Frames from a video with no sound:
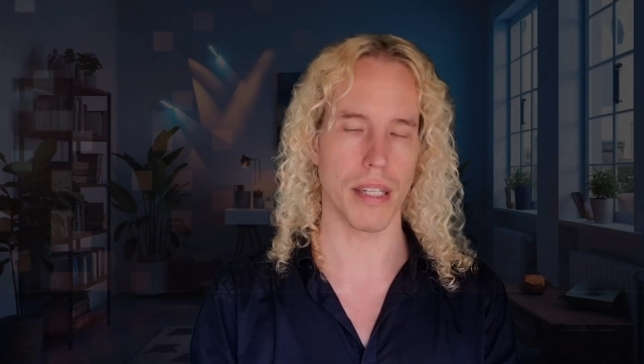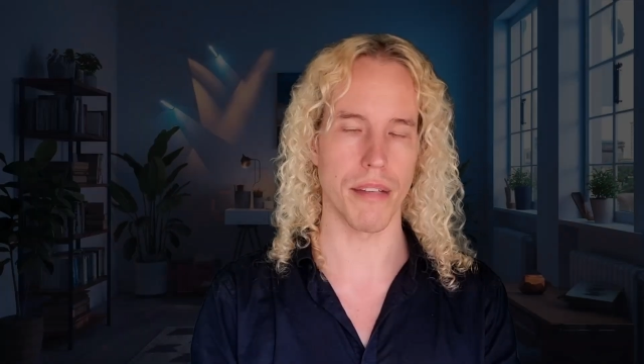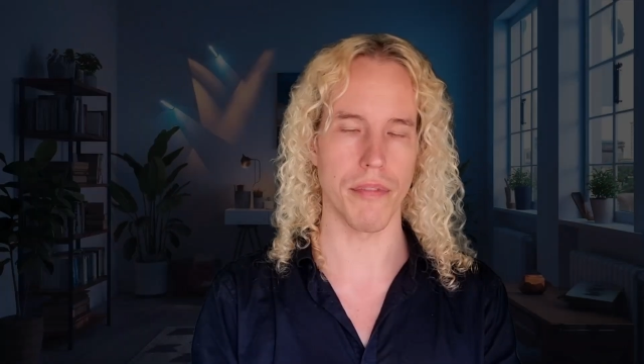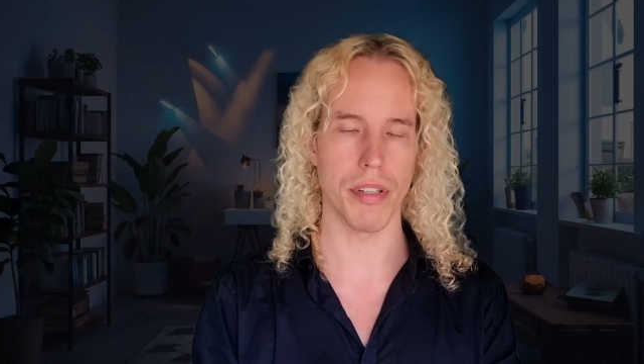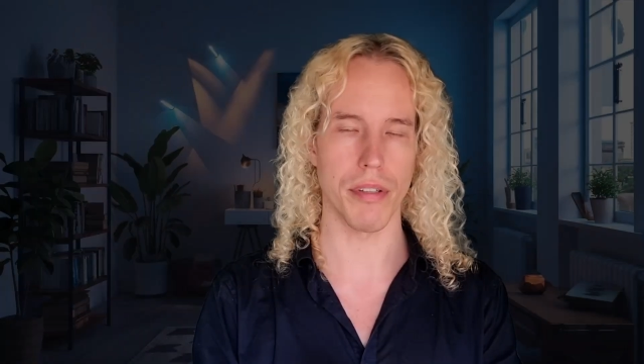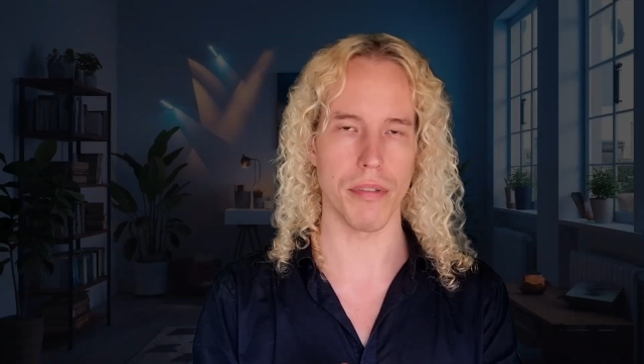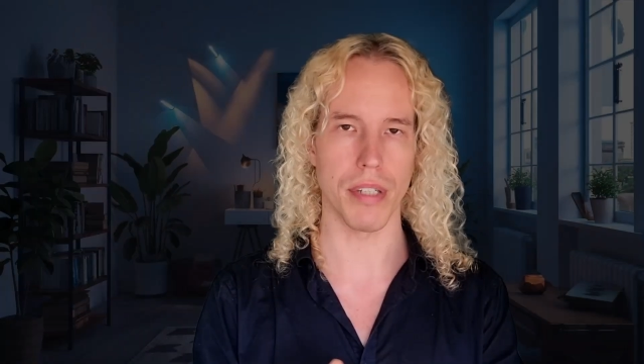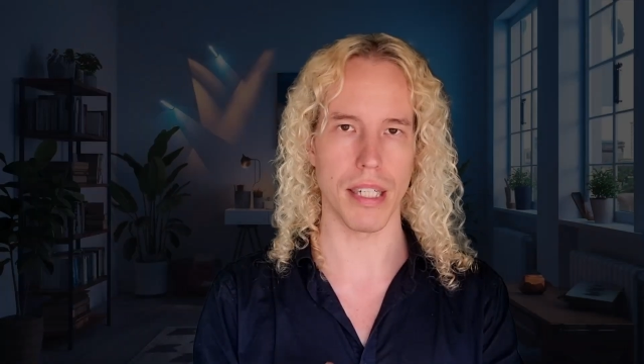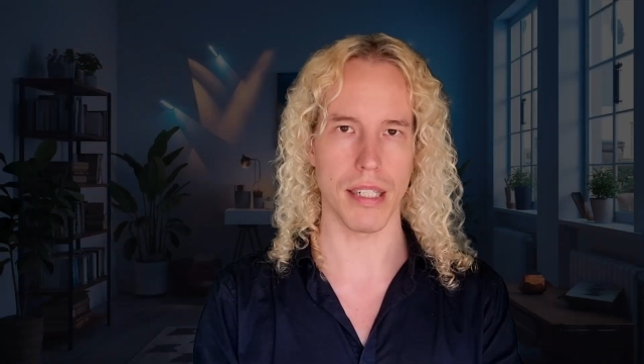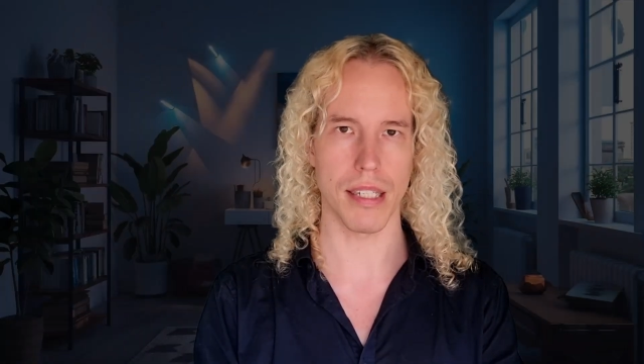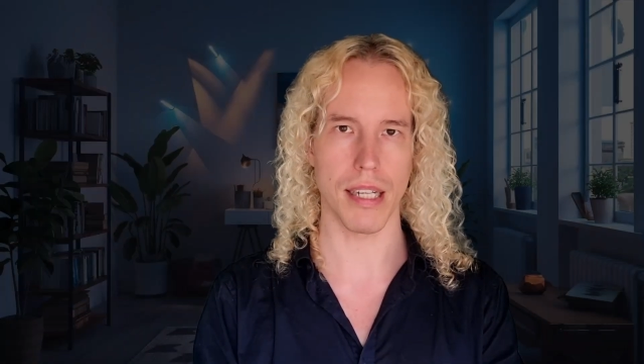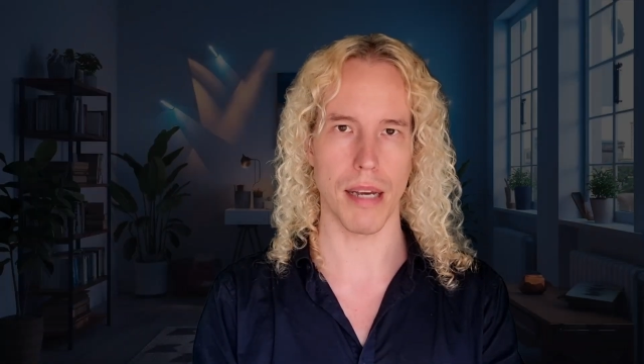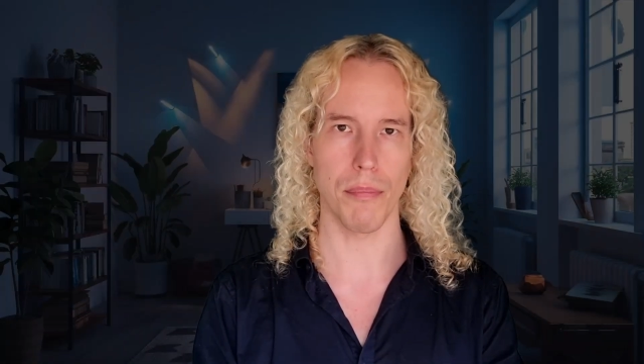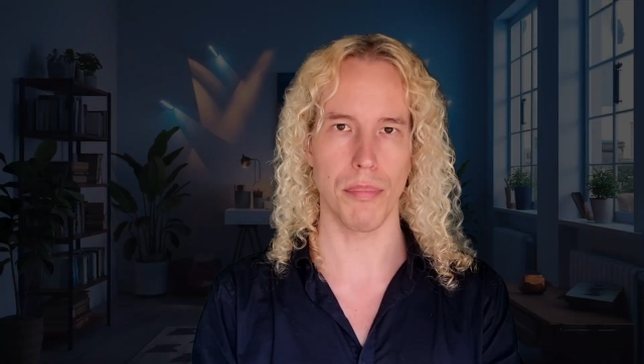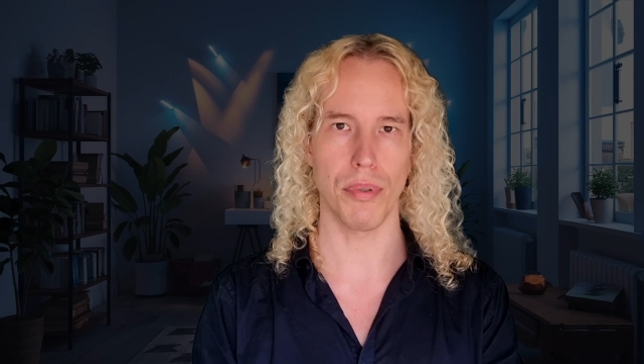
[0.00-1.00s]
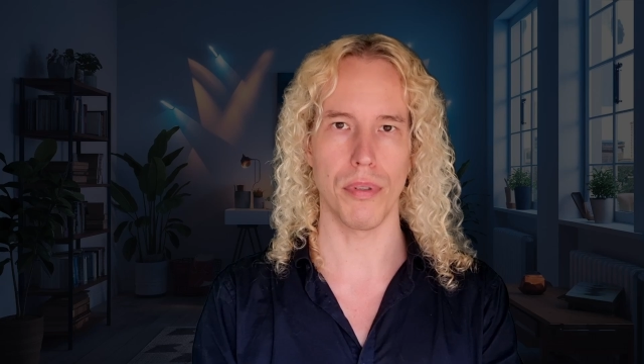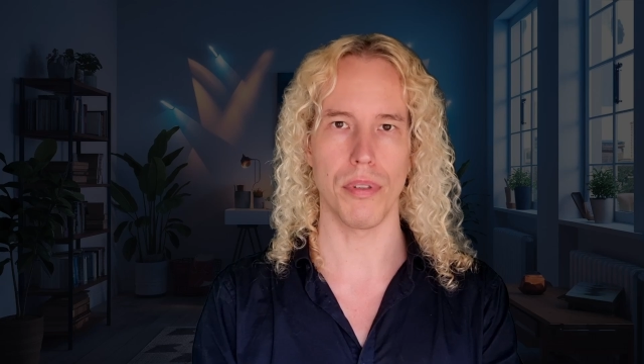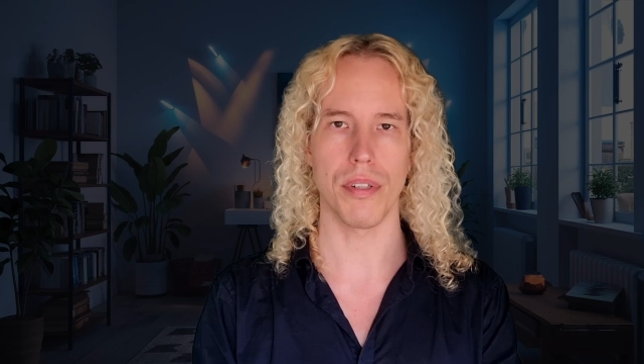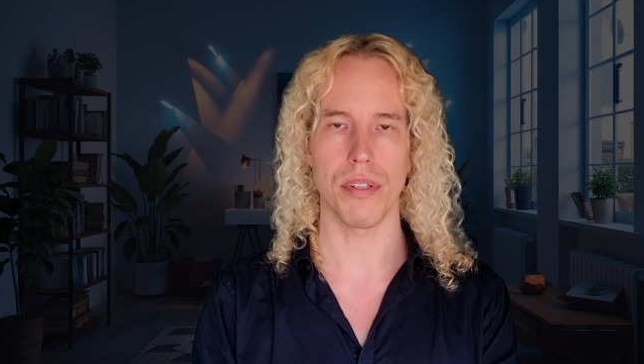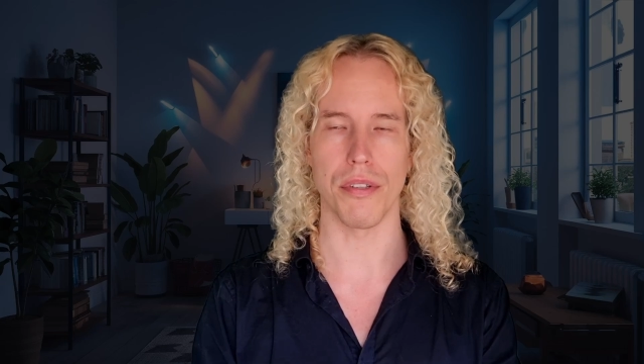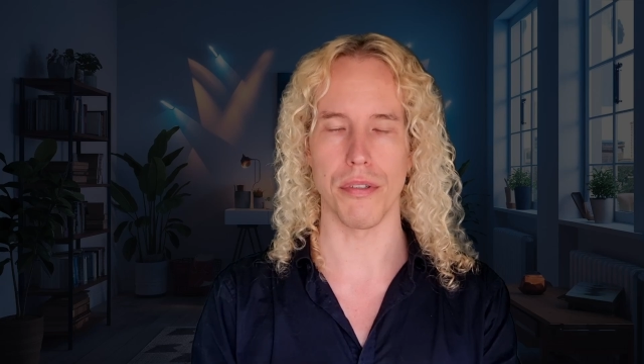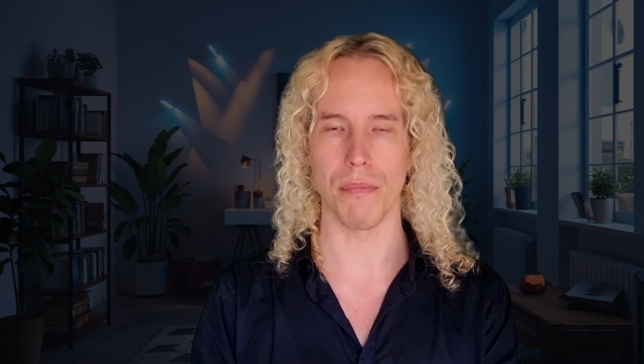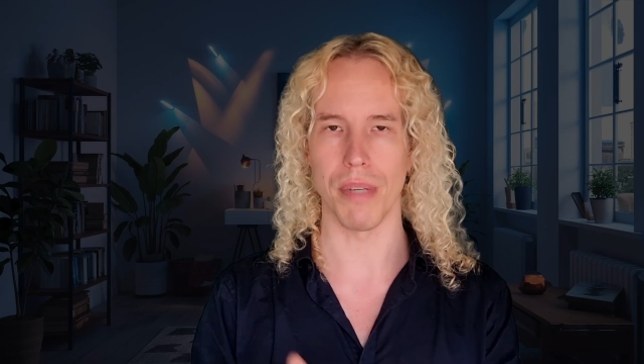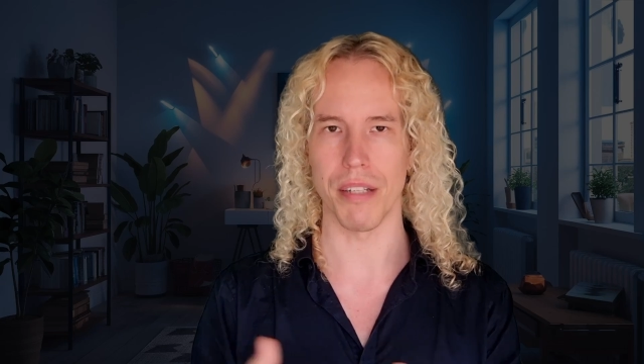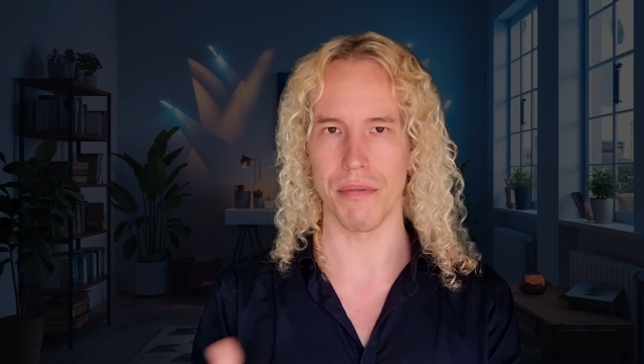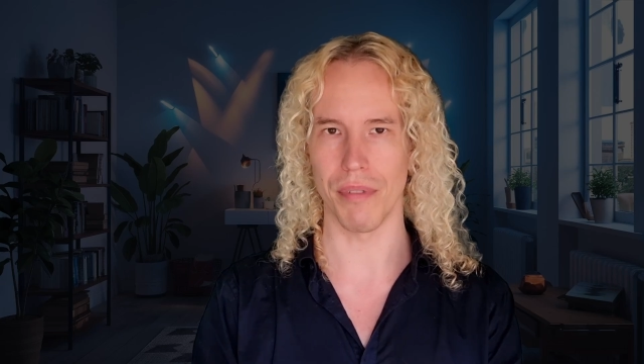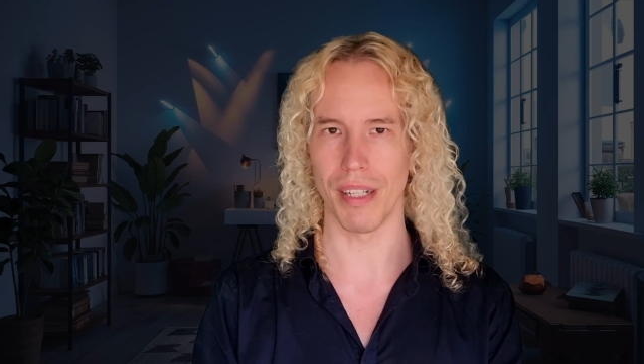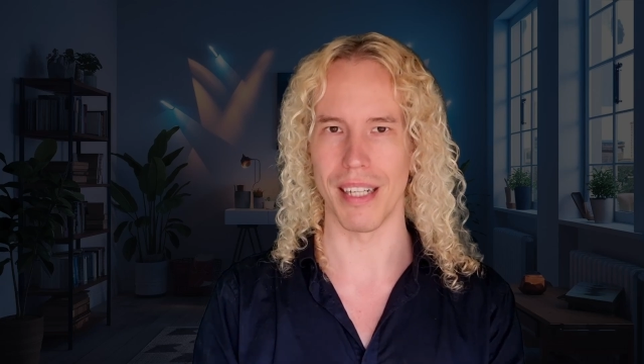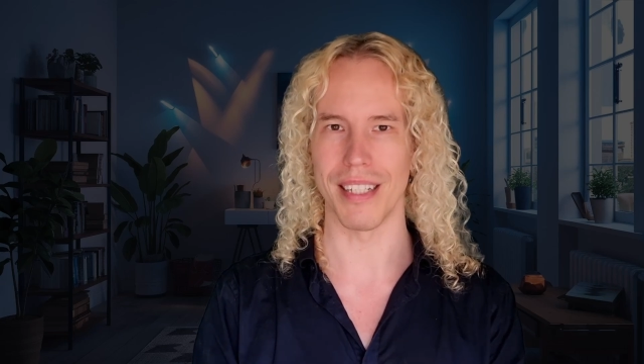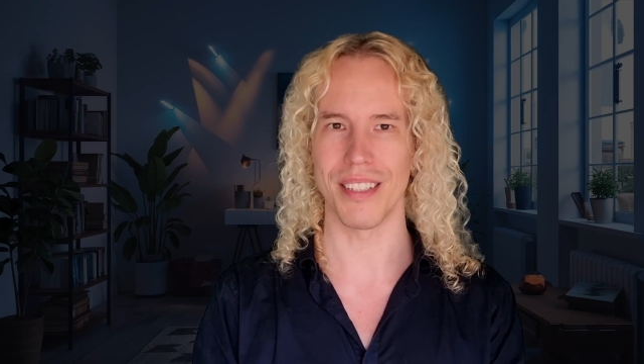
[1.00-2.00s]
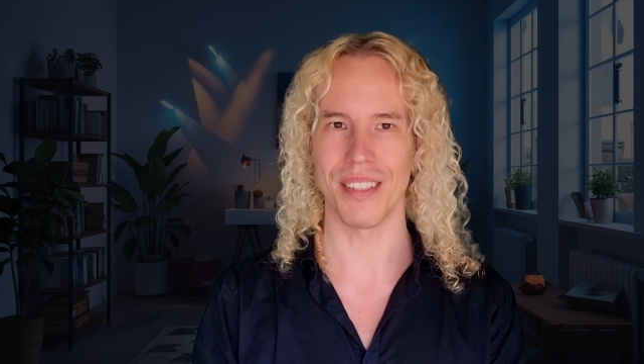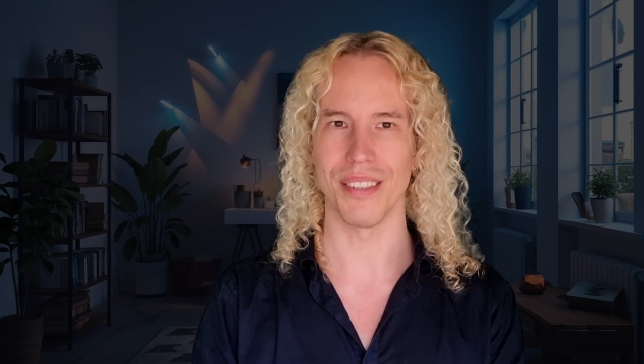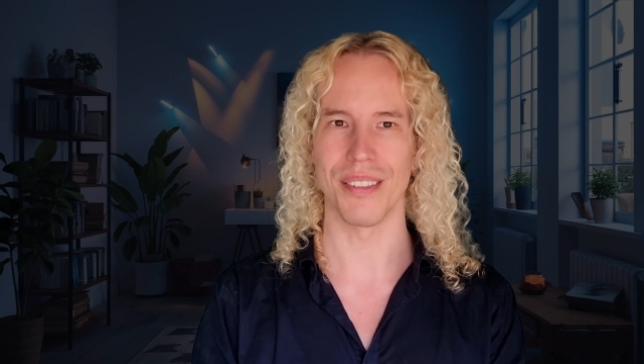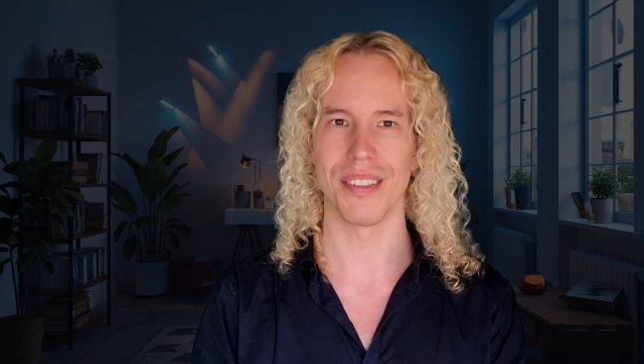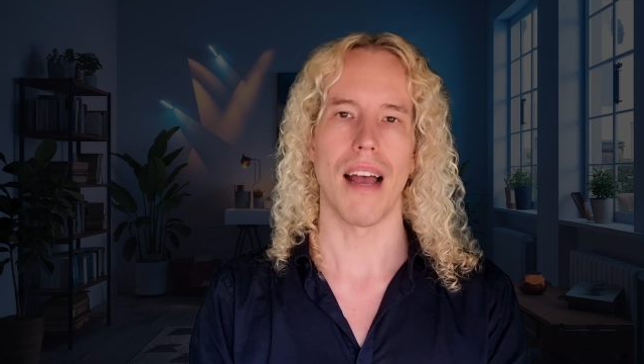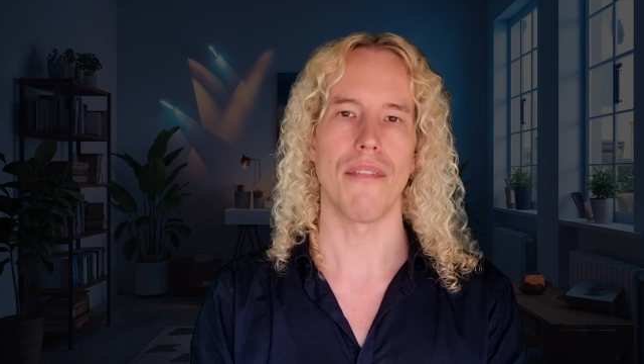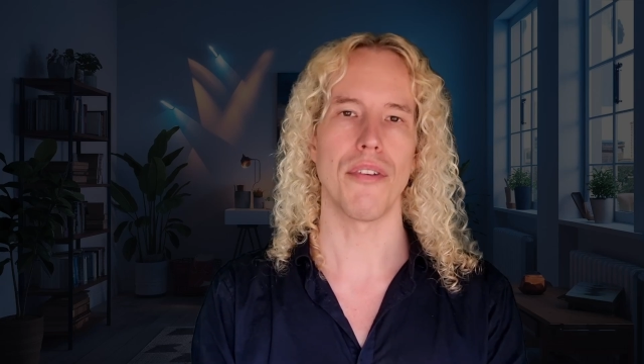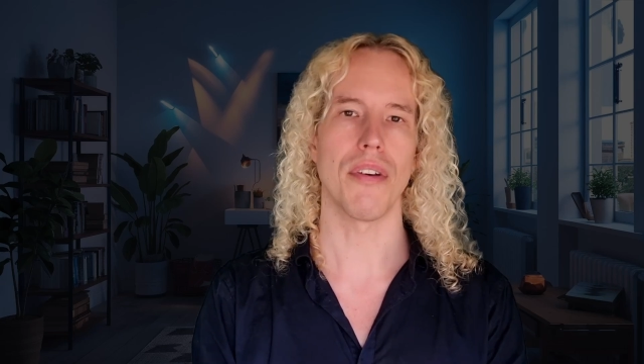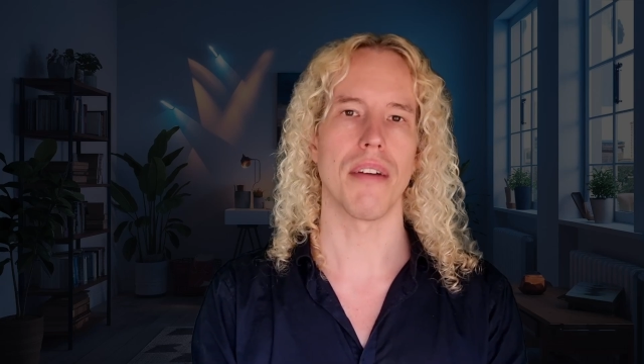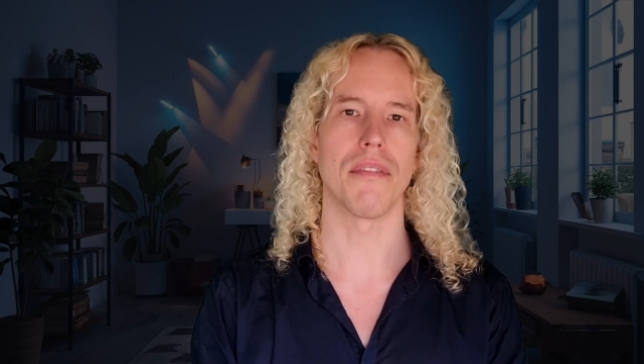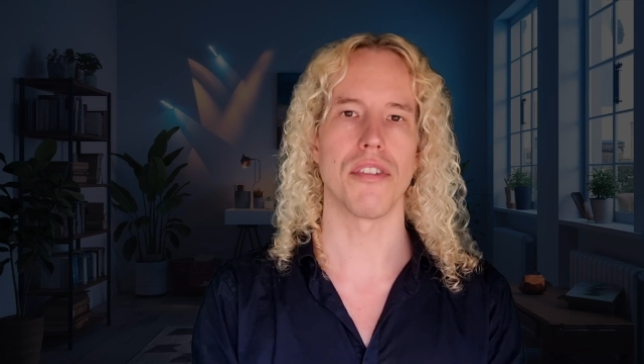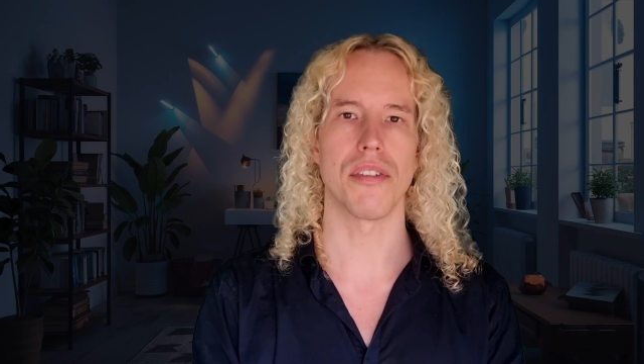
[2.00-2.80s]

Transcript: giving you an example you might relate to. Have you ever